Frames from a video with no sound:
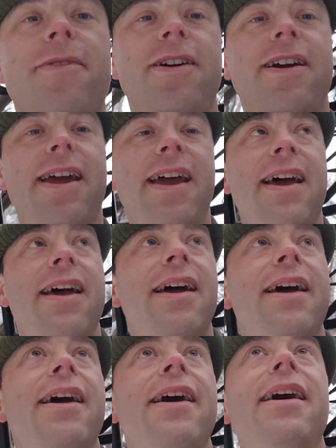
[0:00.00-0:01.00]
work,
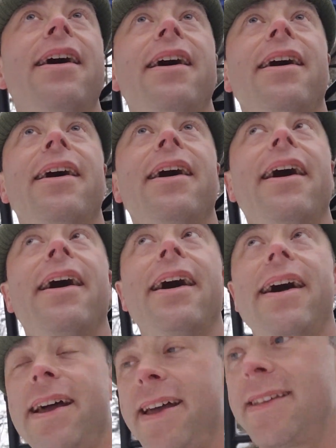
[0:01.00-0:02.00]

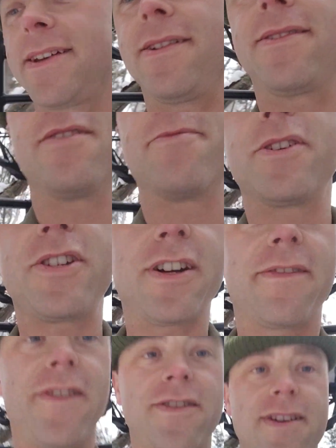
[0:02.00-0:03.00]
so no more
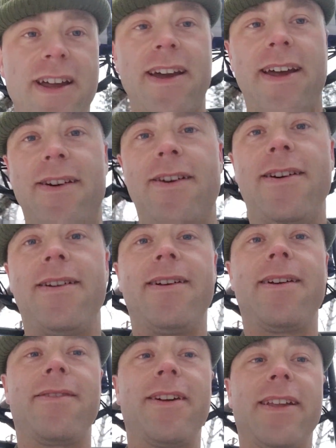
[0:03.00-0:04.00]
junk food at all,
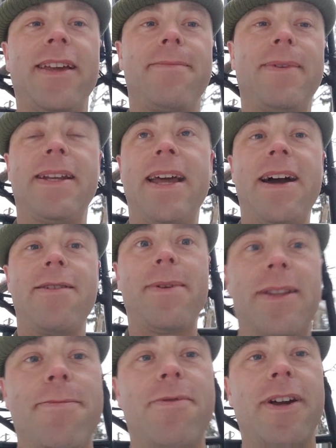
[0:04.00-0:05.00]
really. I mean, now I'm
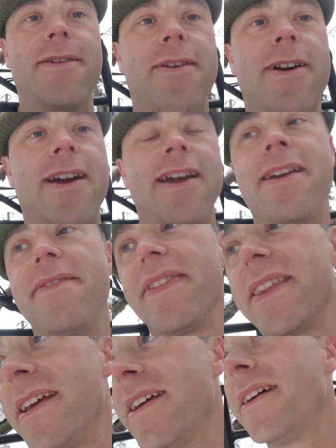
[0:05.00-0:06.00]
at the point where
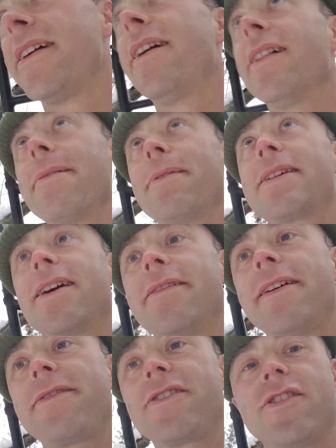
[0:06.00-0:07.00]
I'll let myself
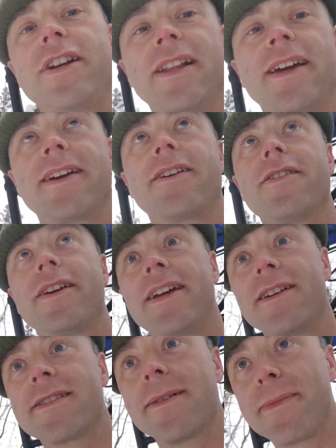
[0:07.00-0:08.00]
have a treat, like a cookie
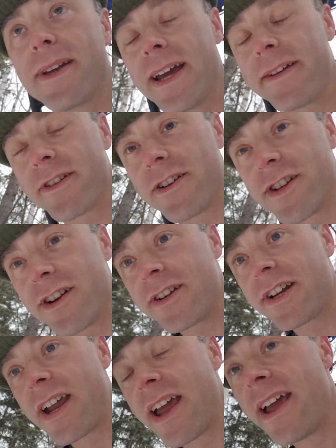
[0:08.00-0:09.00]
or something after
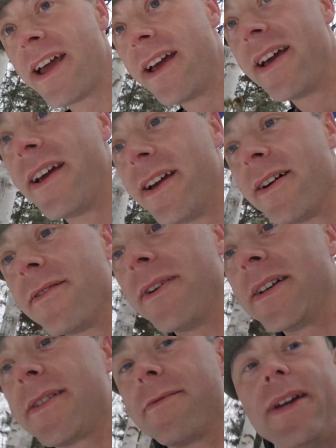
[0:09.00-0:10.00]
church
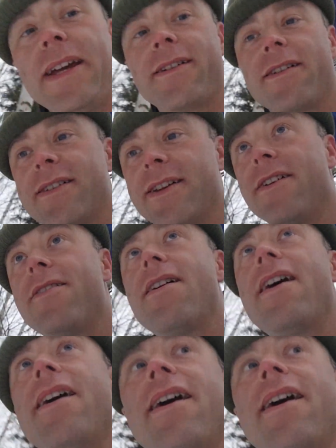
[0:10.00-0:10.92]
once a week or so,